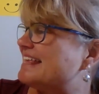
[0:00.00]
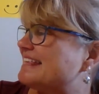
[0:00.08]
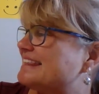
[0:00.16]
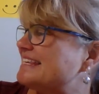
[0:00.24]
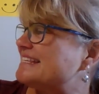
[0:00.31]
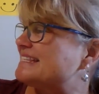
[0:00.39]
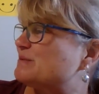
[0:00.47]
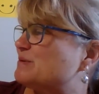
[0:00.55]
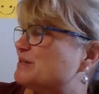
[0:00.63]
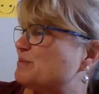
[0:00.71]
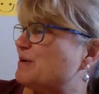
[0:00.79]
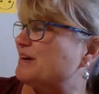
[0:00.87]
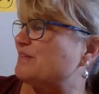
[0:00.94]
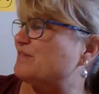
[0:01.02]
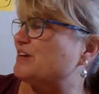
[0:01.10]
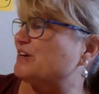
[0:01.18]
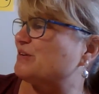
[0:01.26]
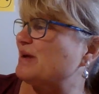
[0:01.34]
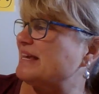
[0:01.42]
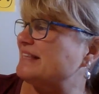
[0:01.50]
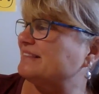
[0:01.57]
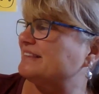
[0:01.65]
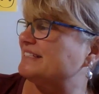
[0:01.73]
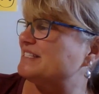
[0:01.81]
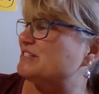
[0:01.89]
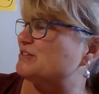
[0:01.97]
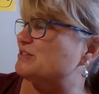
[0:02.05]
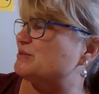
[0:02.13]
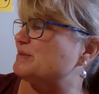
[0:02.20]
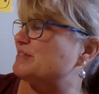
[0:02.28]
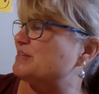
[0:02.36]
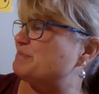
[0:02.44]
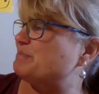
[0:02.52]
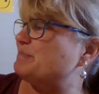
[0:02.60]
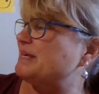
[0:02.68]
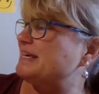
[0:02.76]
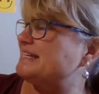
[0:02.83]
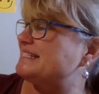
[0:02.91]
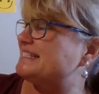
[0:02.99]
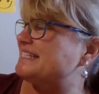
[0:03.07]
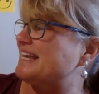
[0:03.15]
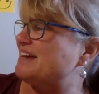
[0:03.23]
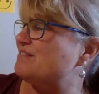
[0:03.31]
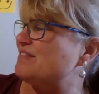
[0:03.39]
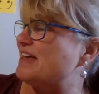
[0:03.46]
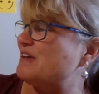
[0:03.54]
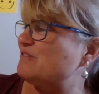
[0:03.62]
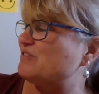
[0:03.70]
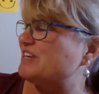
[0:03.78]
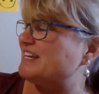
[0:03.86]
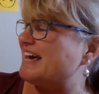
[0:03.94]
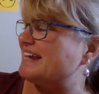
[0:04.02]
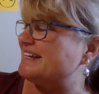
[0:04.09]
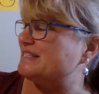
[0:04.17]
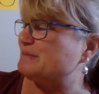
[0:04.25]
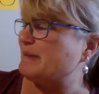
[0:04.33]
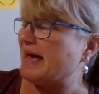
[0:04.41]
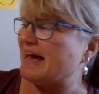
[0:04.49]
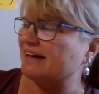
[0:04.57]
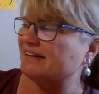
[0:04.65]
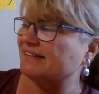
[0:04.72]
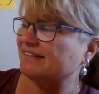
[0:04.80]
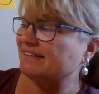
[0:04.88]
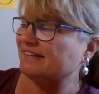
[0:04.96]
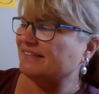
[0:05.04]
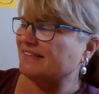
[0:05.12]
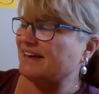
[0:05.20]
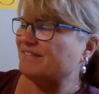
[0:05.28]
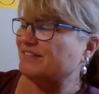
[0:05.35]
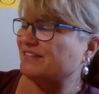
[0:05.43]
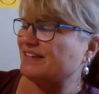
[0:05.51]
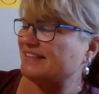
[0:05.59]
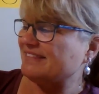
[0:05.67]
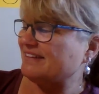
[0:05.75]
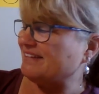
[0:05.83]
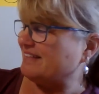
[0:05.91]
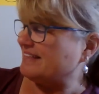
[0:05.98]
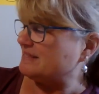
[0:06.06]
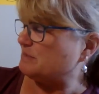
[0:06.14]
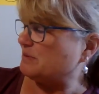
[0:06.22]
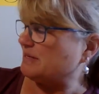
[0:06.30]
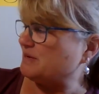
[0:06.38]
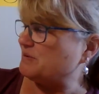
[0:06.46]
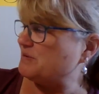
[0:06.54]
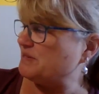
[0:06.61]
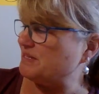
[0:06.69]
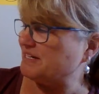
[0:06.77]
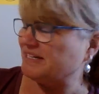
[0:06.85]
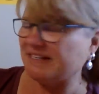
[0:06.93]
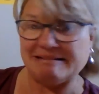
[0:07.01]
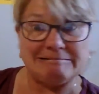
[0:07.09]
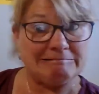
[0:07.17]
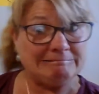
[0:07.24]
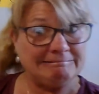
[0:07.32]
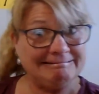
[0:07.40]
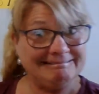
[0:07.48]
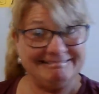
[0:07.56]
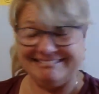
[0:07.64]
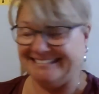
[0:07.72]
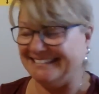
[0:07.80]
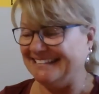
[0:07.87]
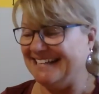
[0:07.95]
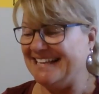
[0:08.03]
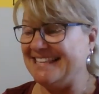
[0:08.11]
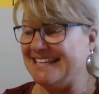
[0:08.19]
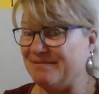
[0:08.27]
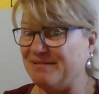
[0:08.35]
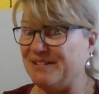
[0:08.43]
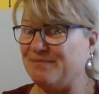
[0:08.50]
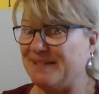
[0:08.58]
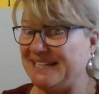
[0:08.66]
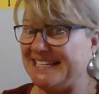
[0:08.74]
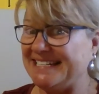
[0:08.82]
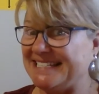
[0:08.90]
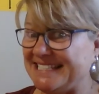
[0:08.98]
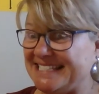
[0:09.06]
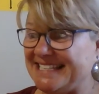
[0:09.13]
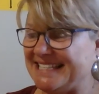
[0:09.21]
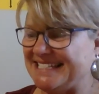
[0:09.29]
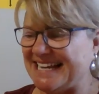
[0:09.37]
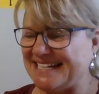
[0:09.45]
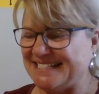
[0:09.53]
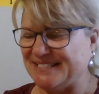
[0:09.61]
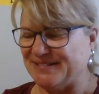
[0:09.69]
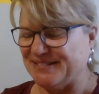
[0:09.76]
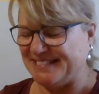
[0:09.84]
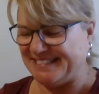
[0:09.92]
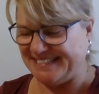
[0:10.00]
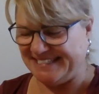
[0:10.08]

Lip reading: This was one of the great lizards with a big sail-like fin on his back. That one right there, that's pretty cool looking. I think it would have been neat to see the dinosaurs.